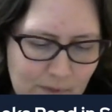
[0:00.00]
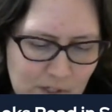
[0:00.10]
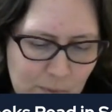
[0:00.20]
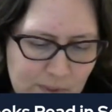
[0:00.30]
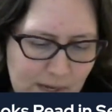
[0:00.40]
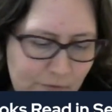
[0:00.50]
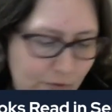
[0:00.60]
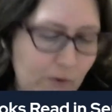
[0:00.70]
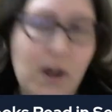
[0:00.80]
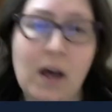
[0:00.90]
This was a
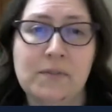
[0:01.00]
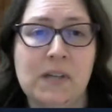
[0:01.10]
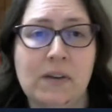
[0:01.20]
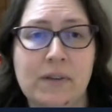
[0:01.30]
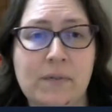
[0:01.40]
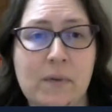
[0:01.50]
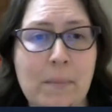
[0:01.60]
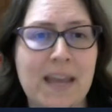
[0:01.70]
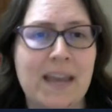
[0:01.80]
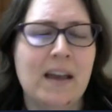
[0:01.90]
4.5-star read for
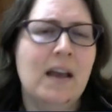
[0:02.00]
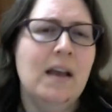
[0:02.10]
me.